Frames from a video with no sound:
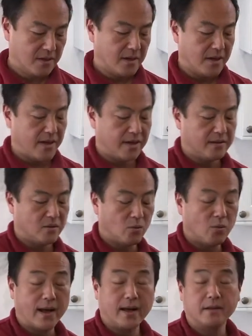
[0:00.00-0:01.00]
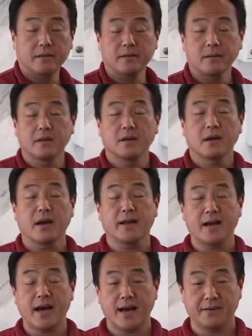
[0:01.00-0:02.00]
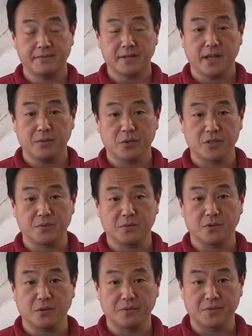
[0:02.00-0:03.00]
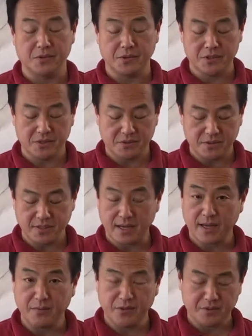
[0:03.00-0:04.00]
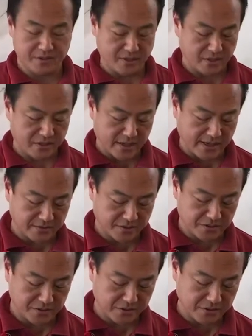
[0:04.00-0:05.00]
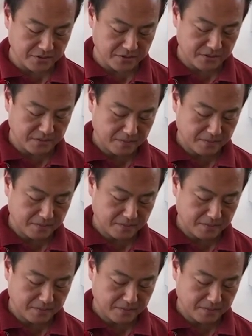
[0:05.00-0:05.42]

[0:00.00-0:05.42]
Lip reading: and 1.5 tablespoons of soy sauce. I'm using a dark soy sauce,